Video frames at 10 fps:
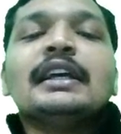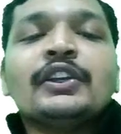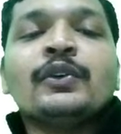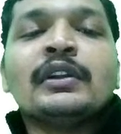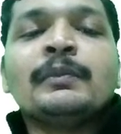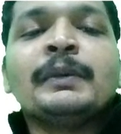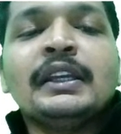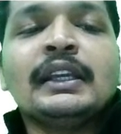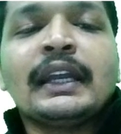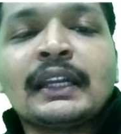you will
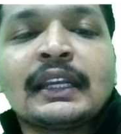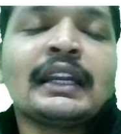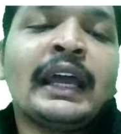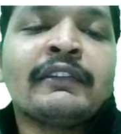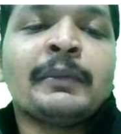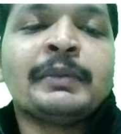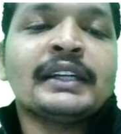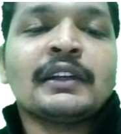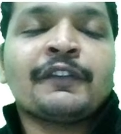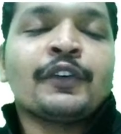be getting live updates,
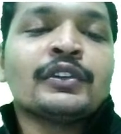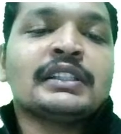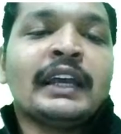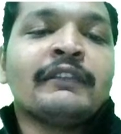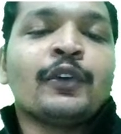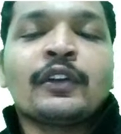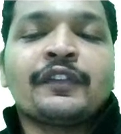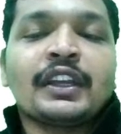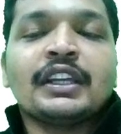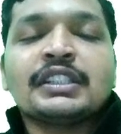of course live
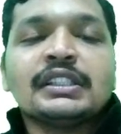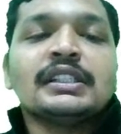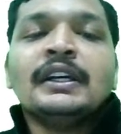notifications.